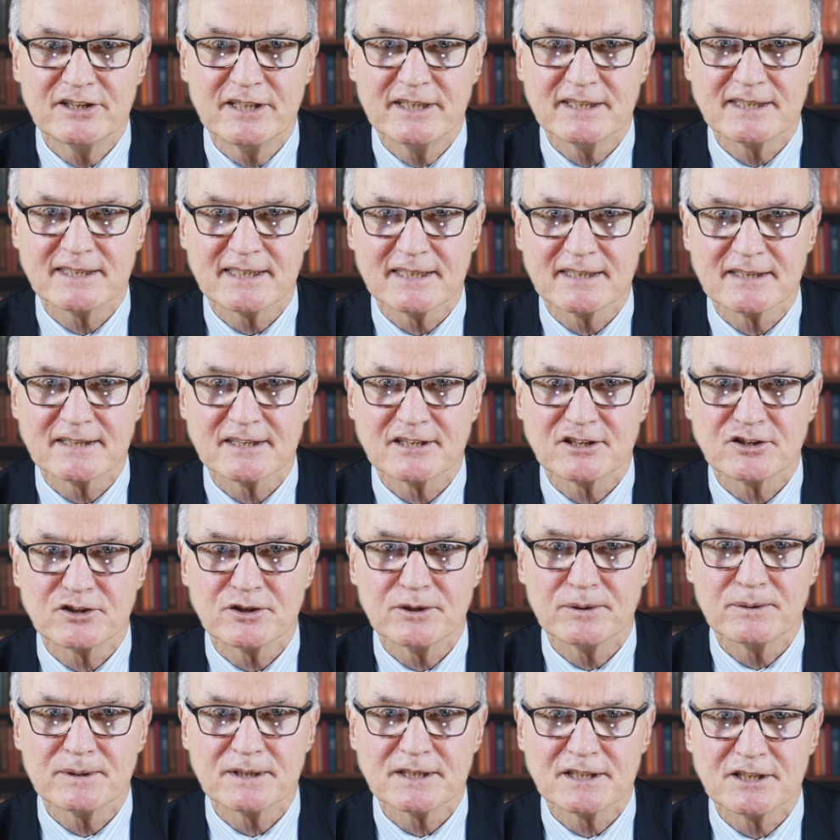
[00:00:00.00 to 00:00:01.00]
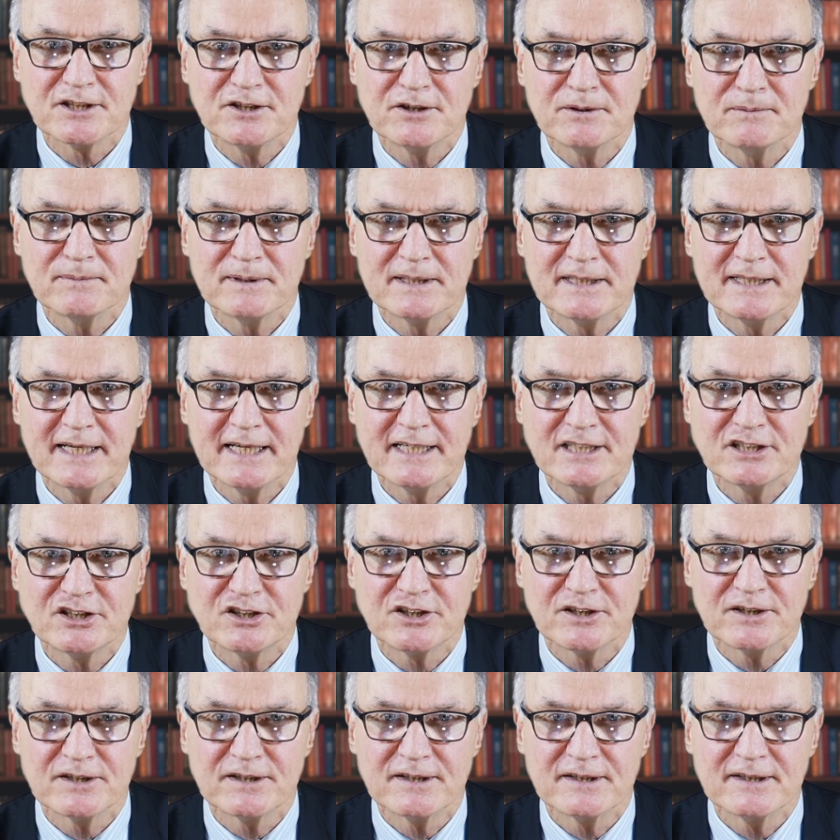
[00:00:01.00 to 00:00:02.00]
Jesus, through his human
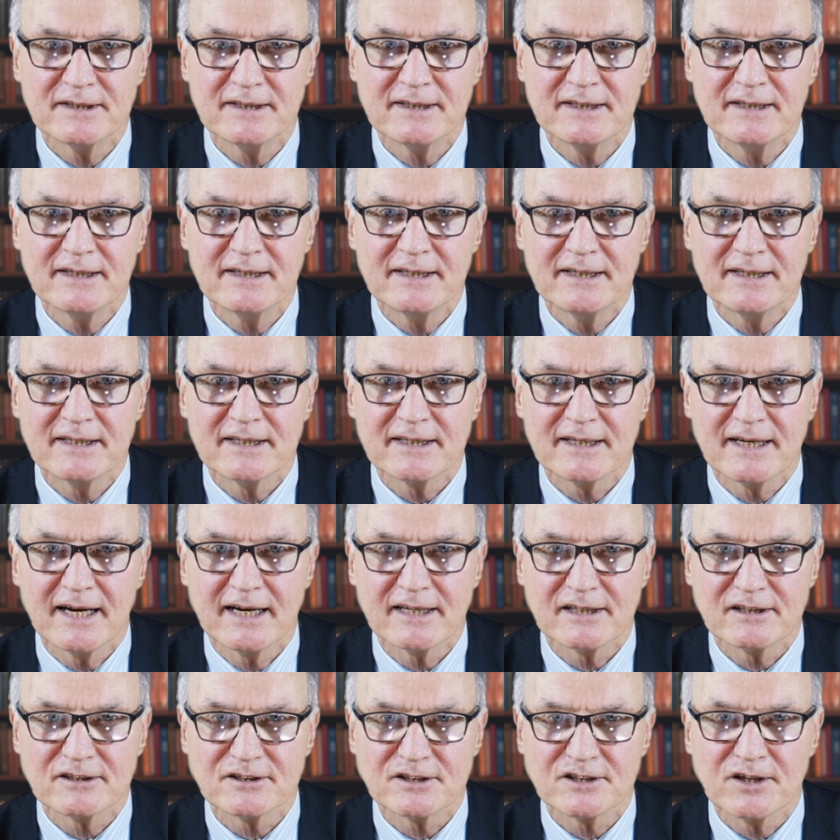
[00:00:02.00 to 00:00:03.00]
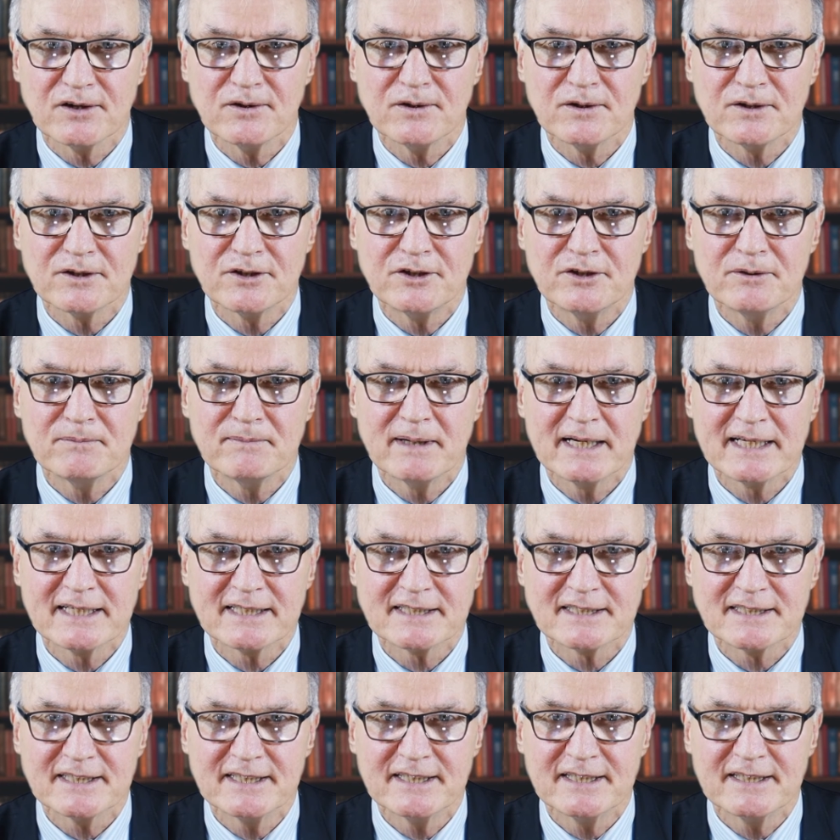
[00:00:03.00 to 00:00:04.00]
nature, gathers all
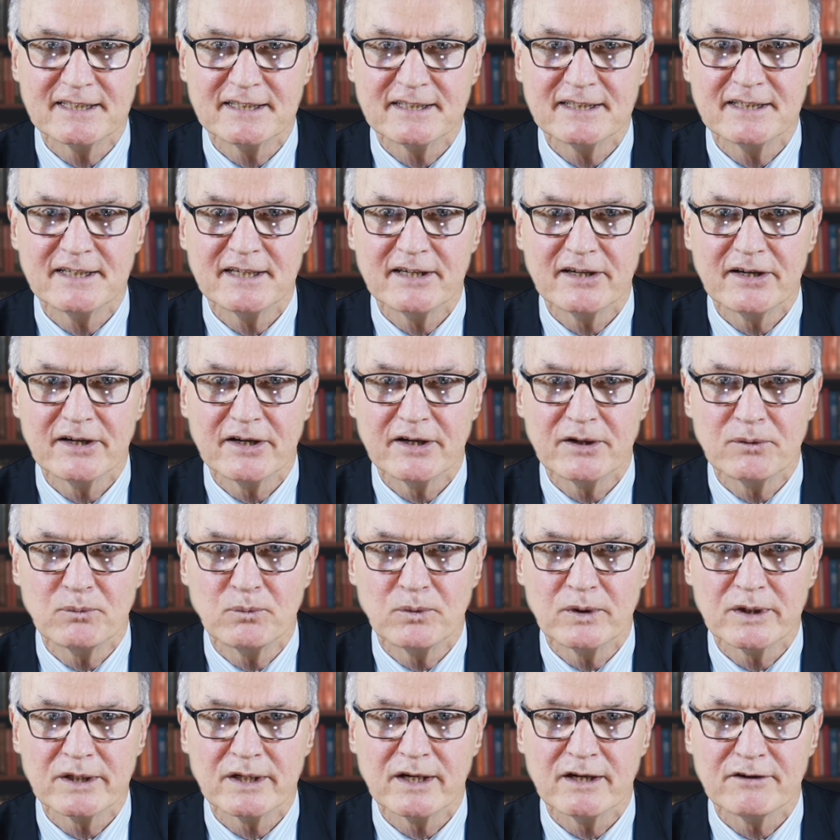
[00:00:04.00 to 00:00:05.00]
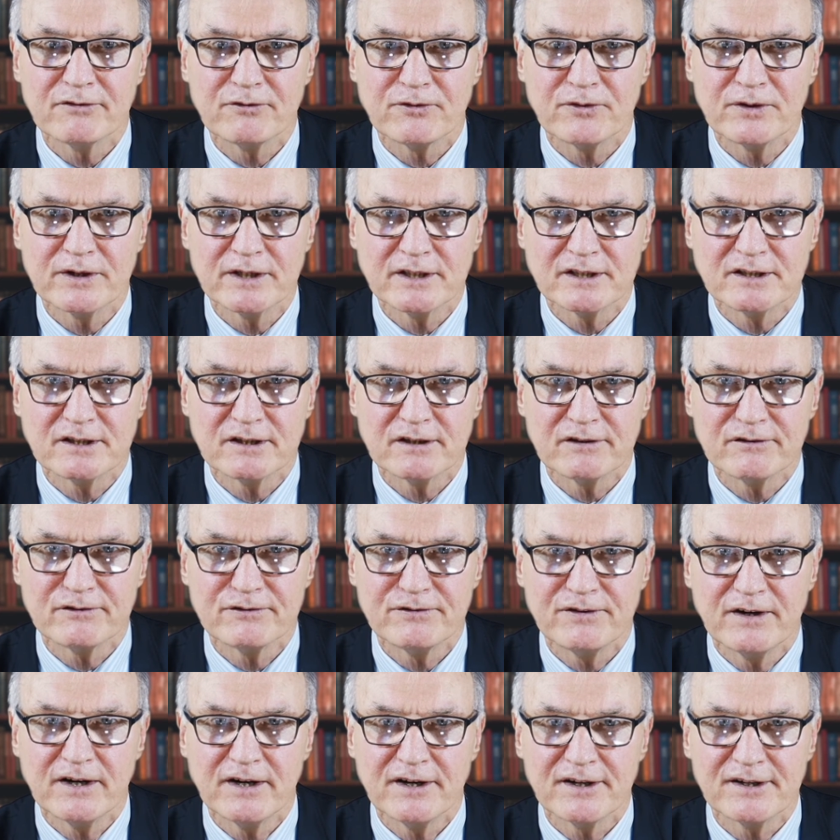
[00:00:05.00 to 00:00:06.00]
humanity in one offering to the
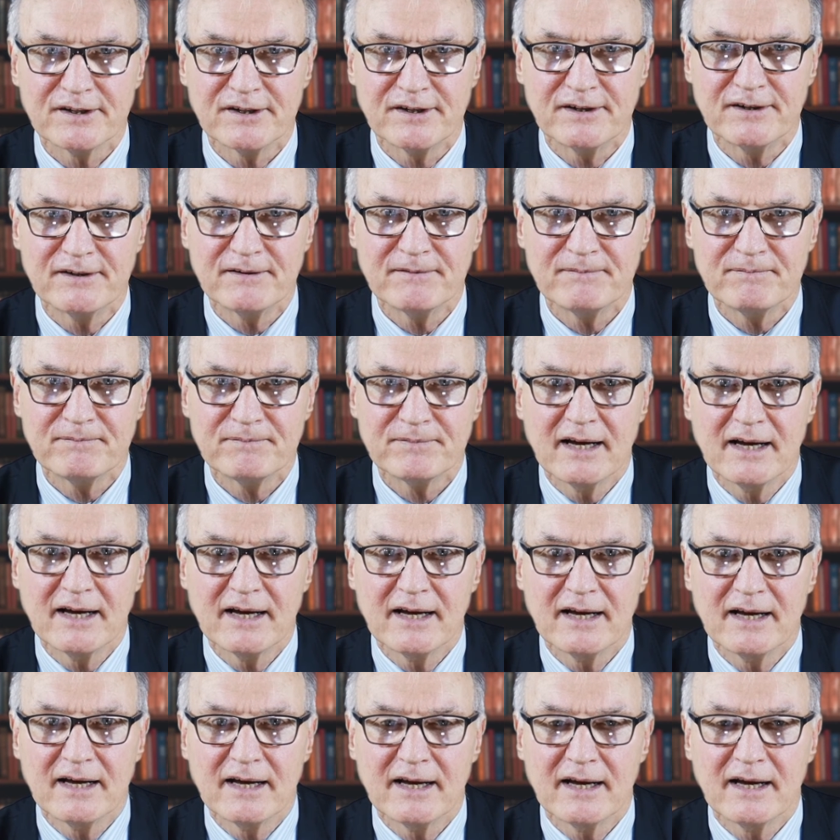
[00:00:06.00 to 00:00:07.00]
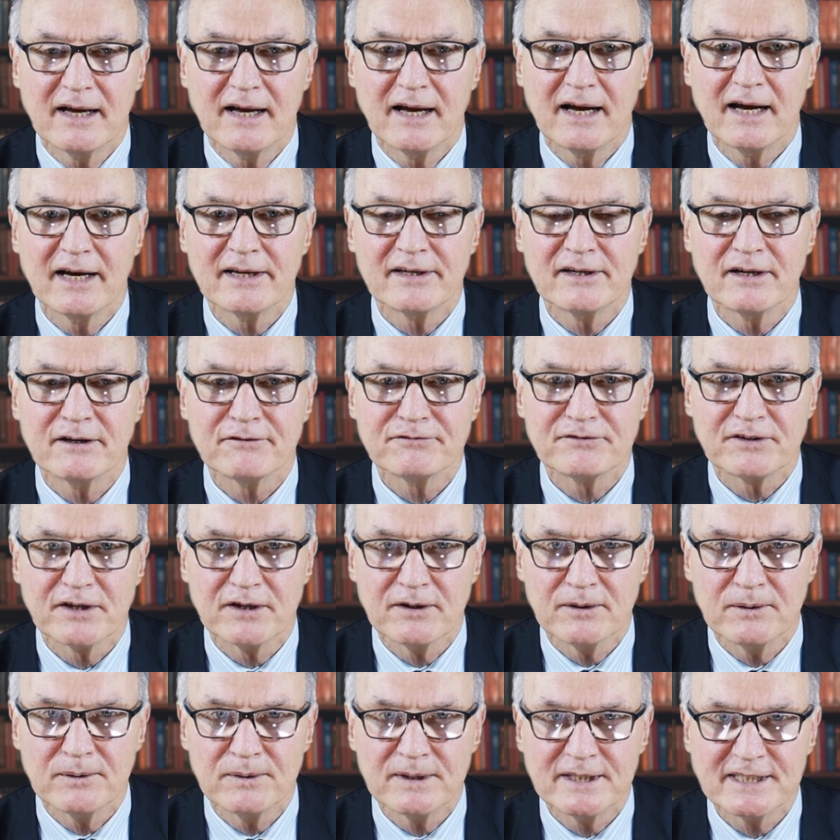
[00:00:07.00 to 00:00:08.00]
Father and of
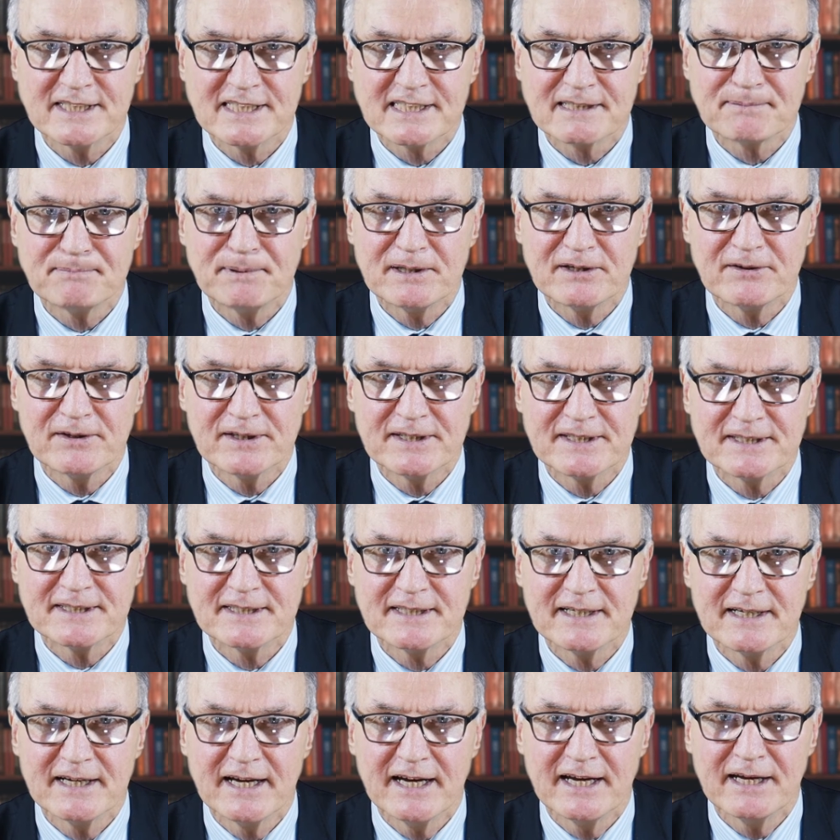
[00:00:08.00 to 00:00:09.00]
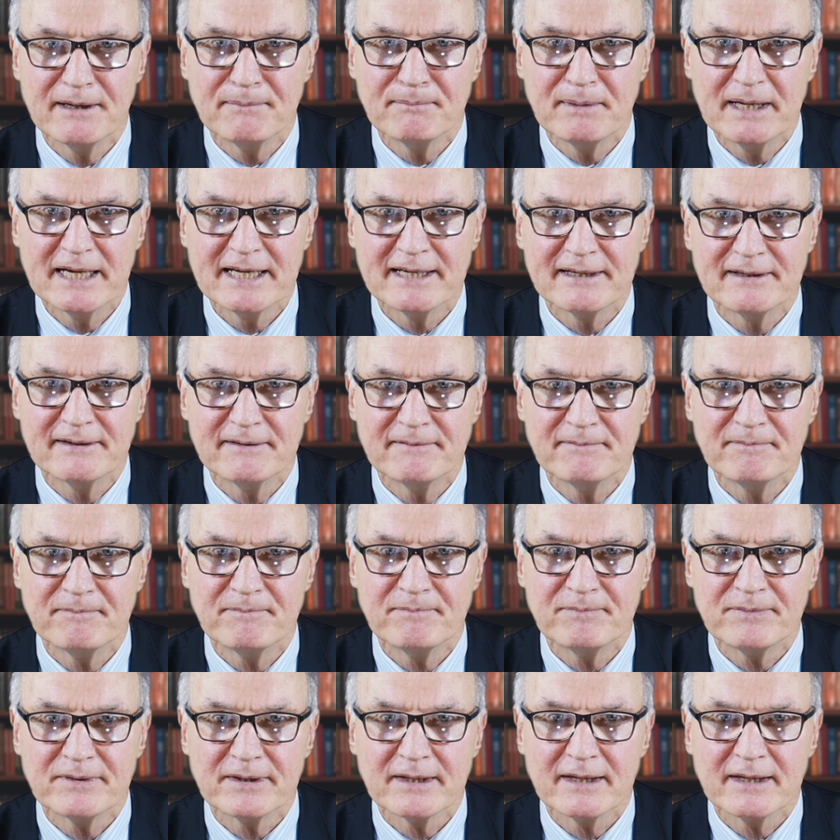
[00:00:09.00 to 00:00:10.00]
the Holy Spirit. Amen.